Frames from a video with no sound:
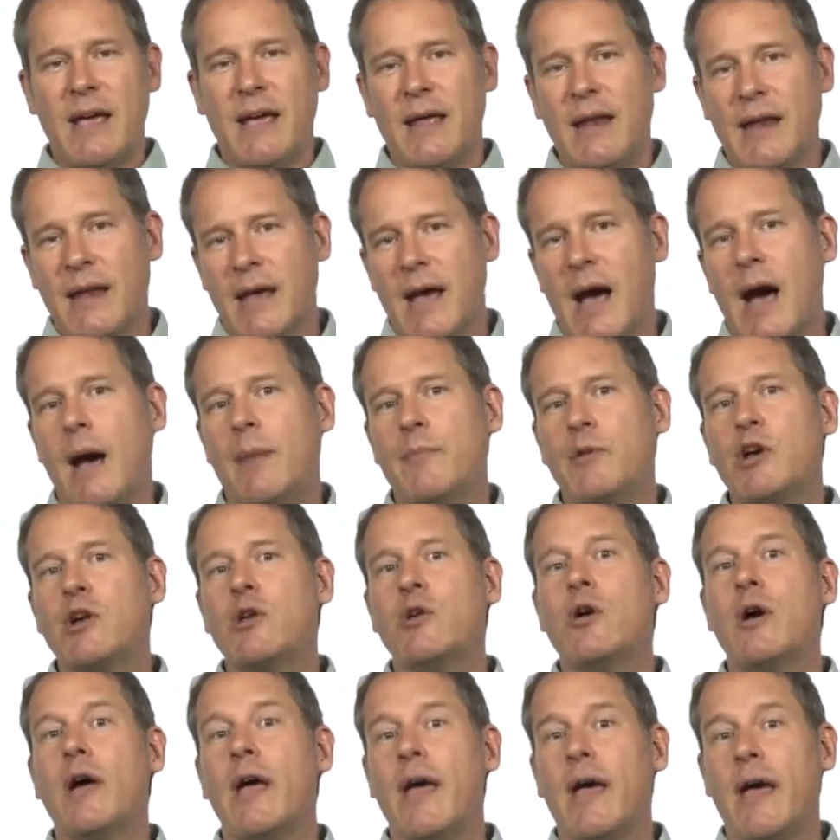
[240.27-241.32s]
In a
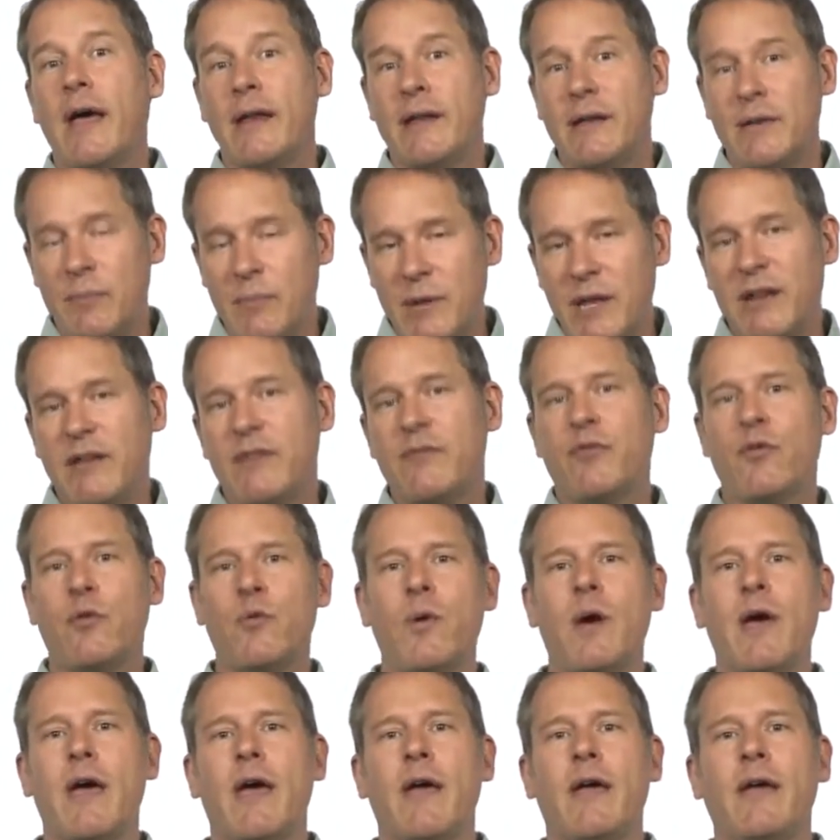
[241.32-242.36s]
comical and meaningful
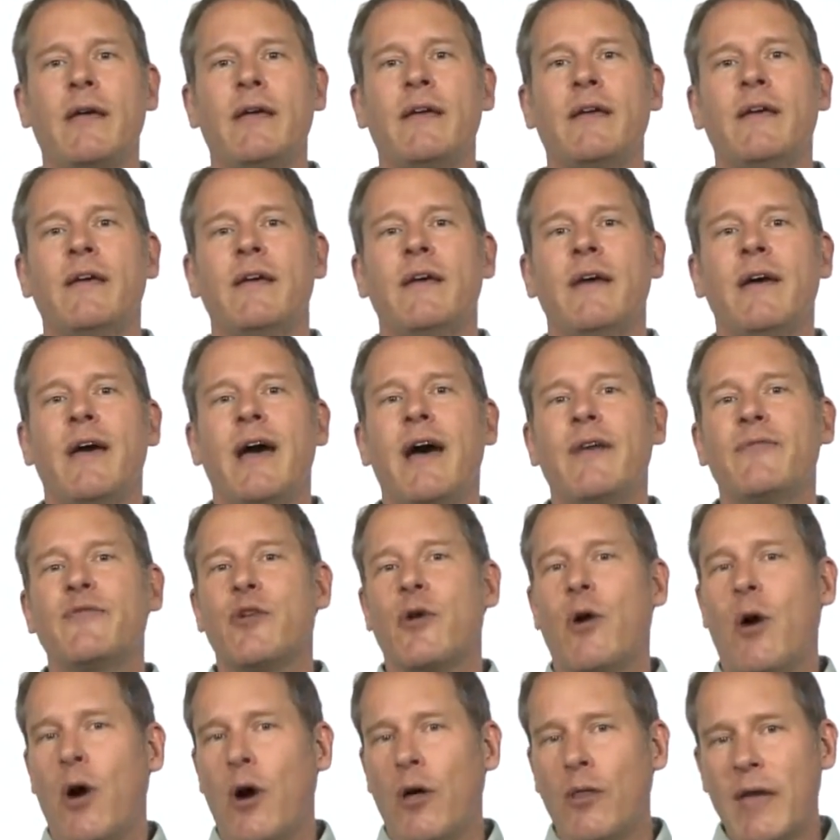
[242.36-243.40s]
way,
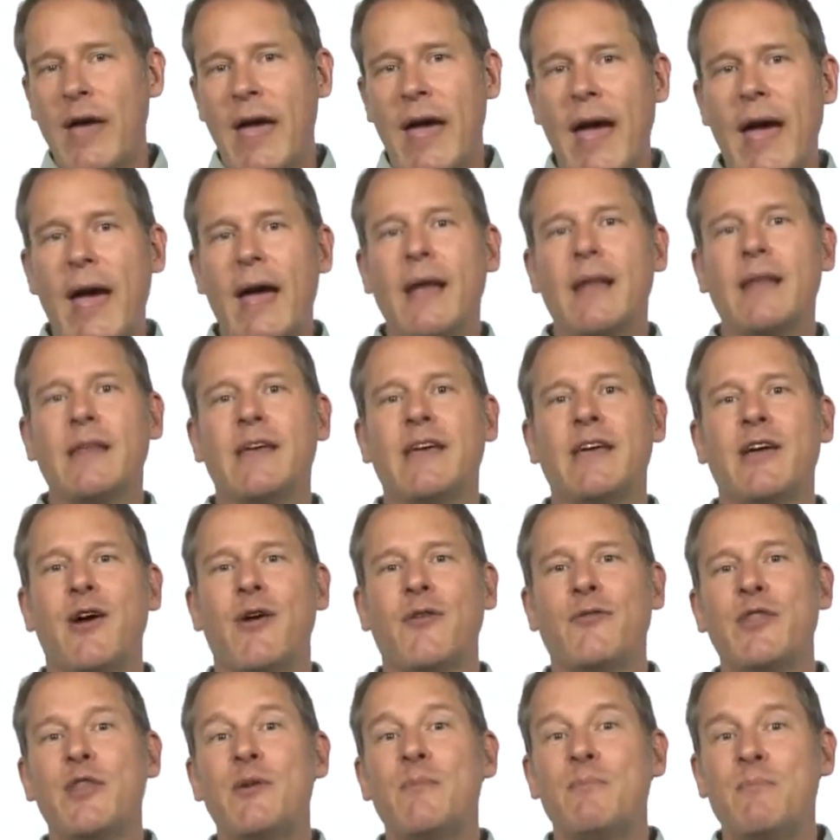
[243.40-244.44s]
after all the haggling
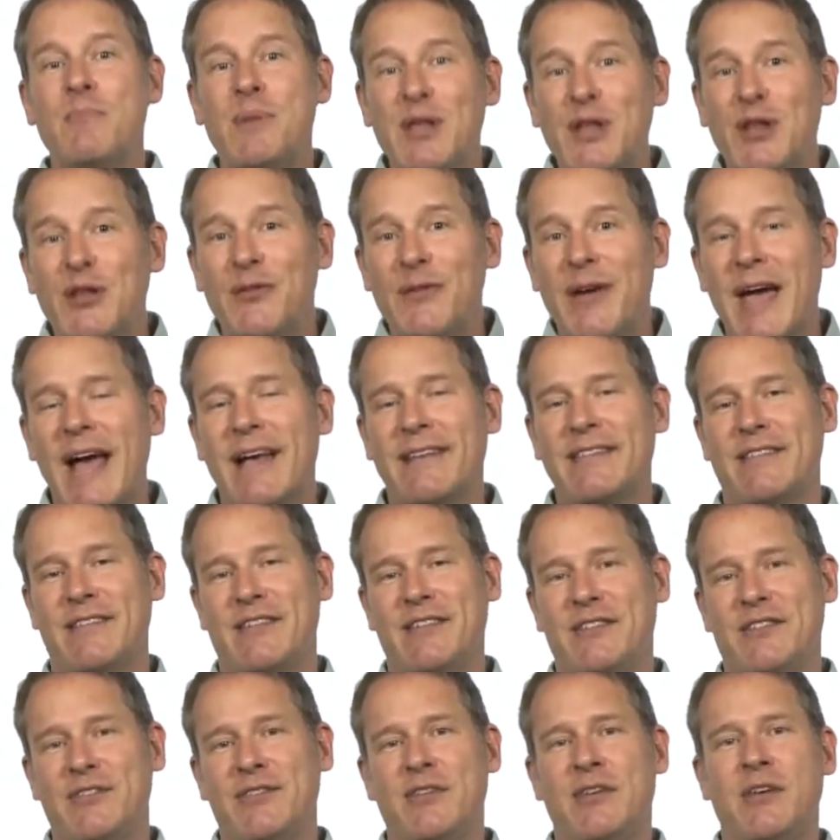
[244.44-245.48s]
over the Bill of
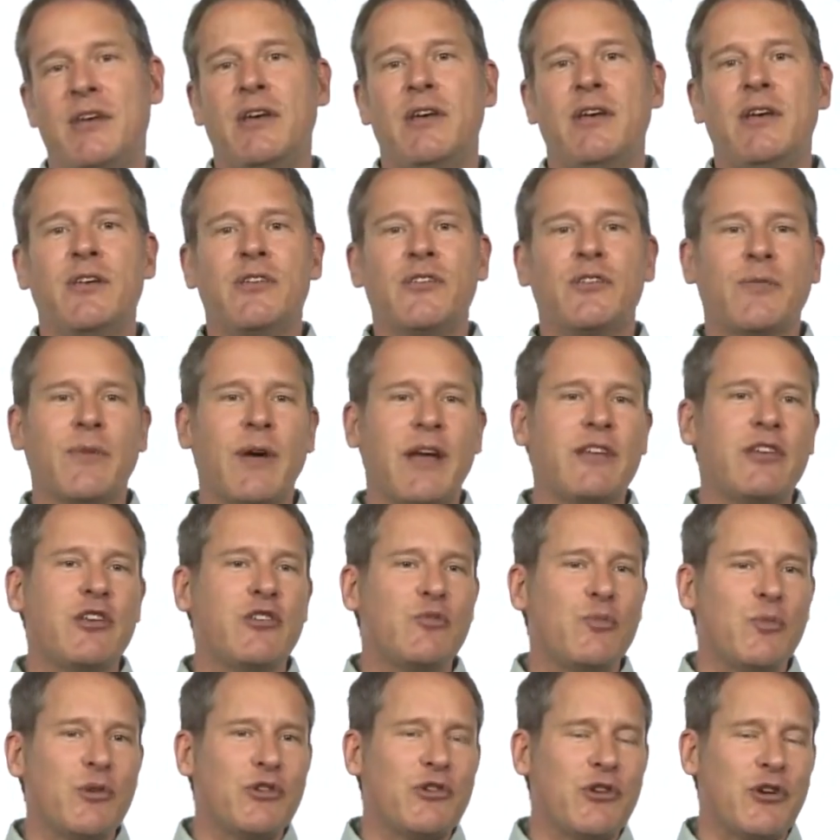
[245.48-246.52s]
Asses,
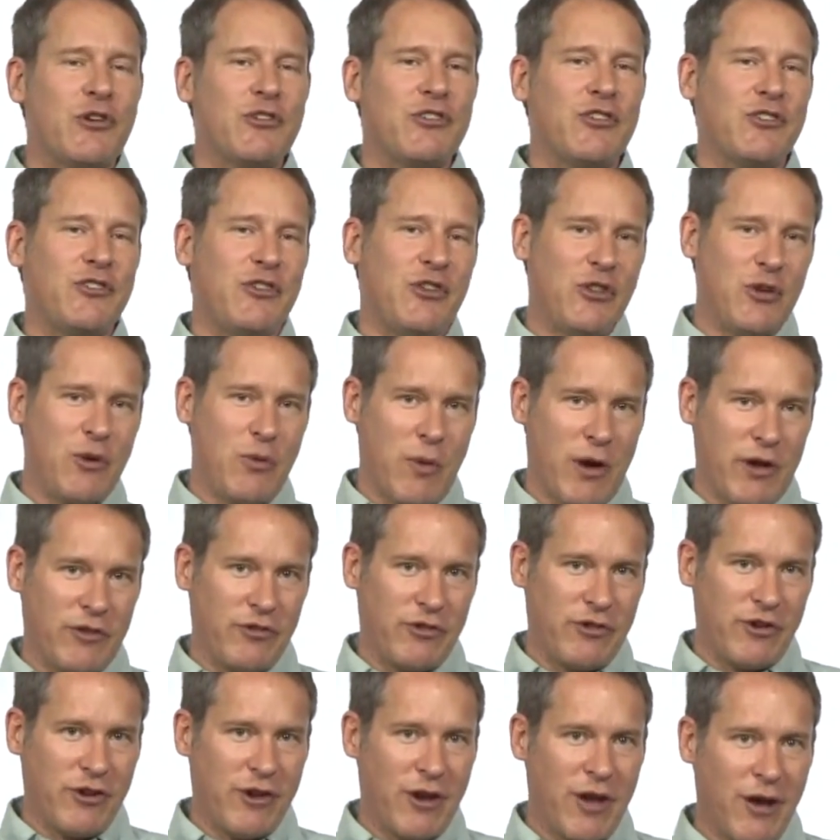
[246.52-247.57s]
Cervantes returns us to the
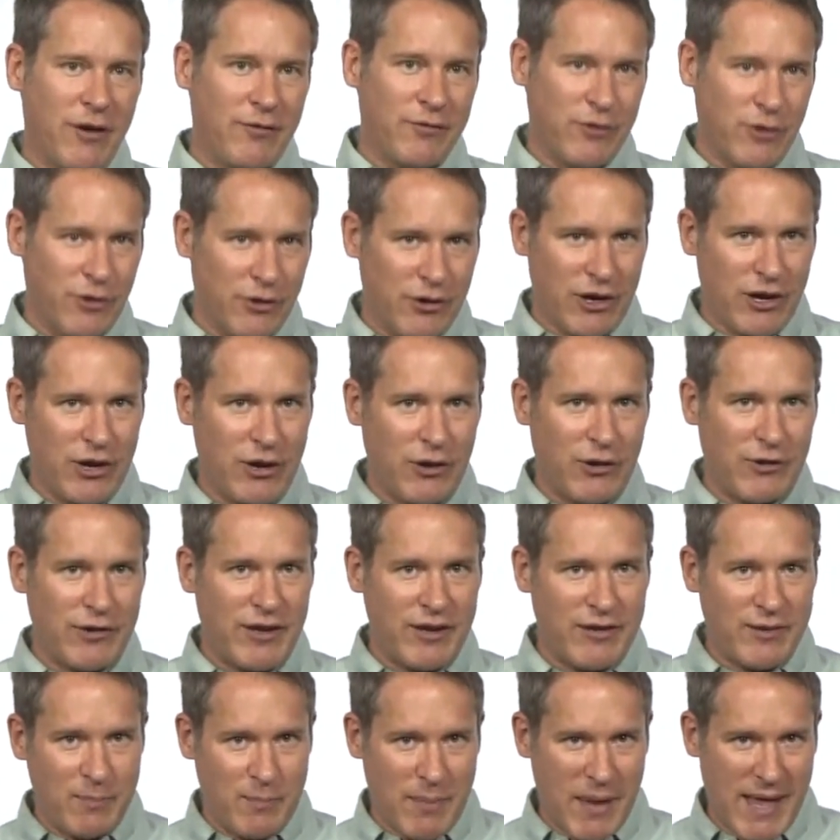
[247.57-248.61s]
question of Don
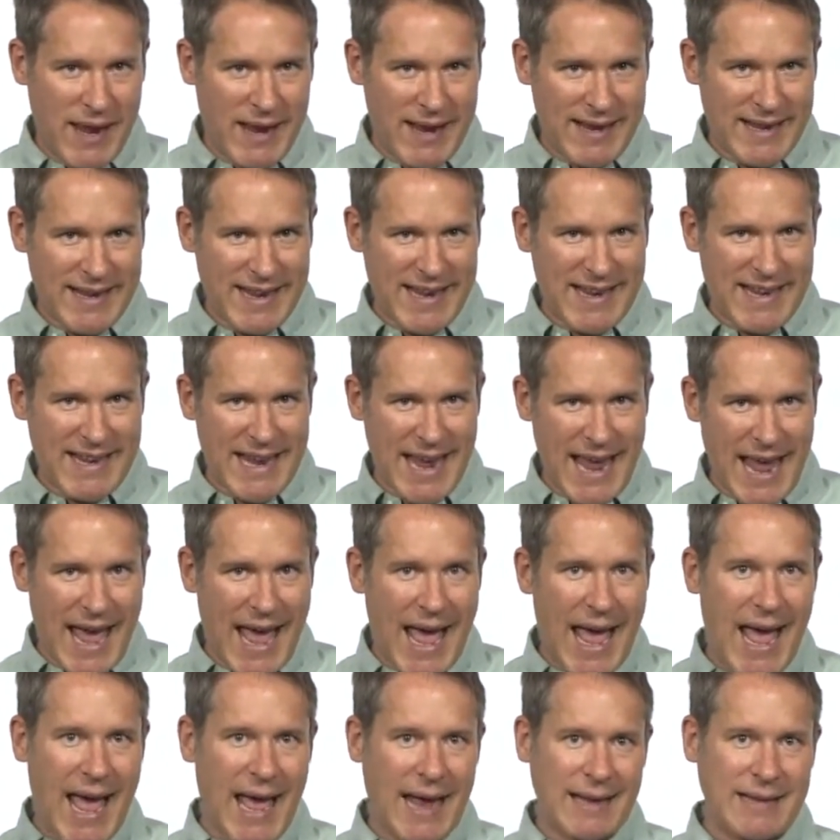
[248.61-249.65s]
Quixote's penitent
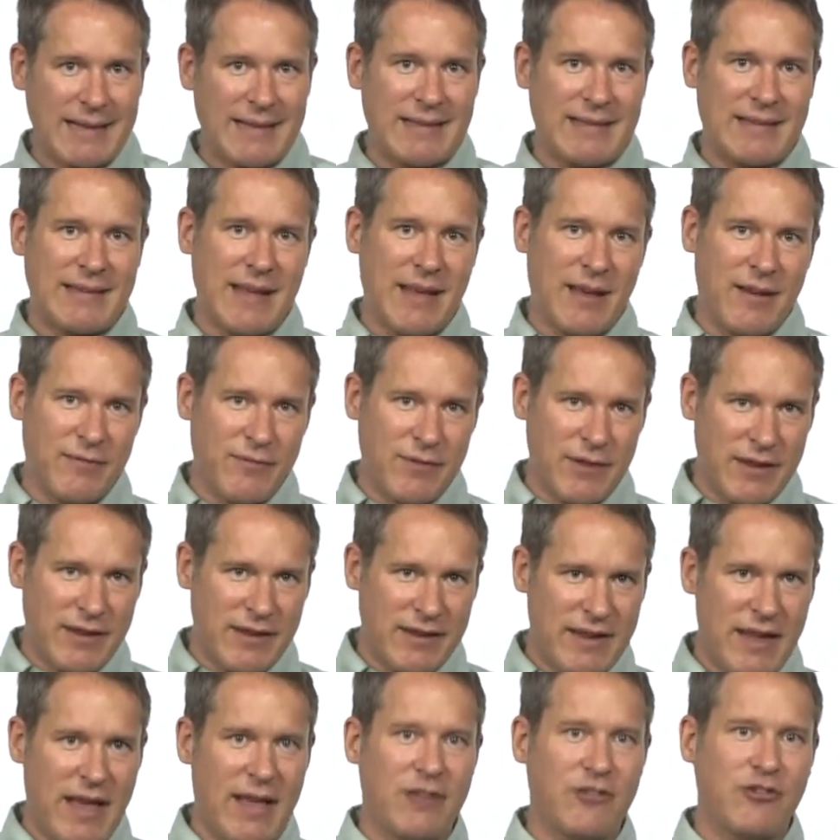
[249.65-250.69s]
acts of
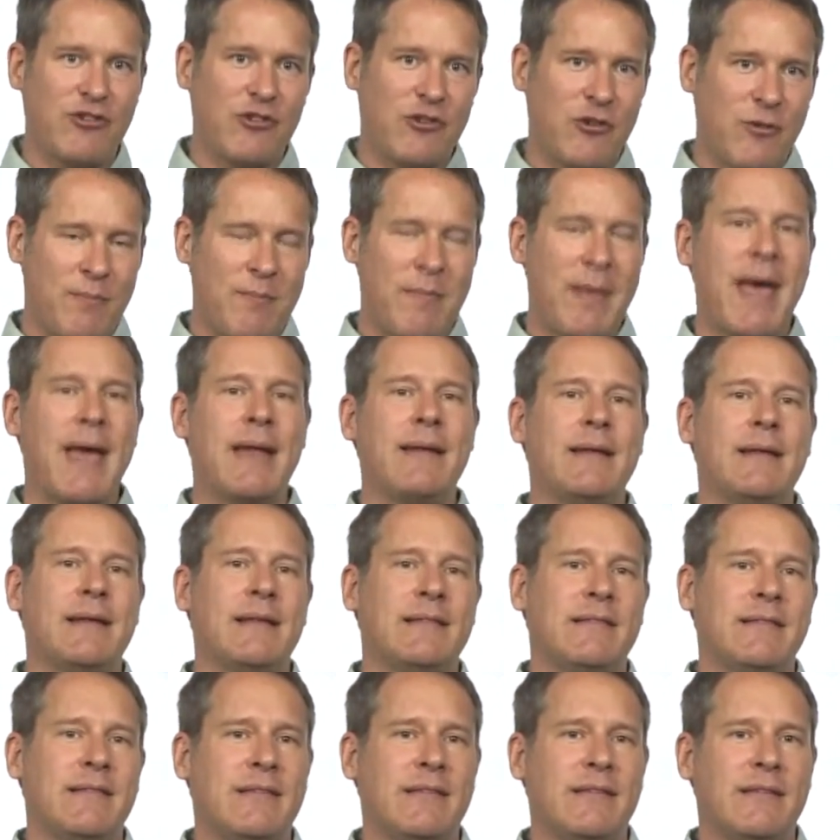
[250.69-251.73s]
intentional
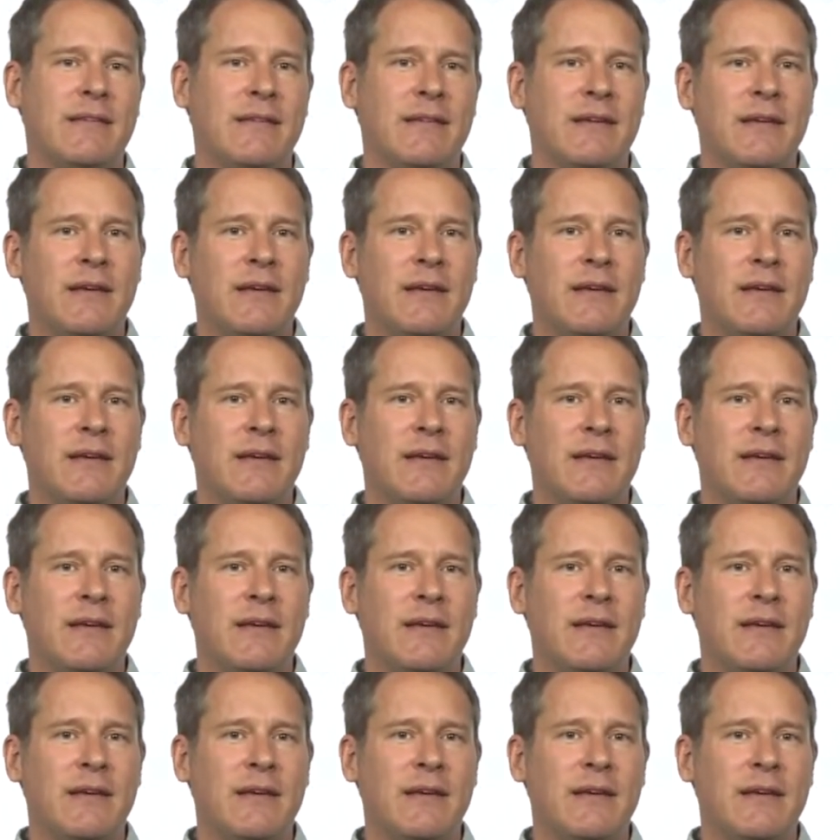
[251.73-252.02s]
madness.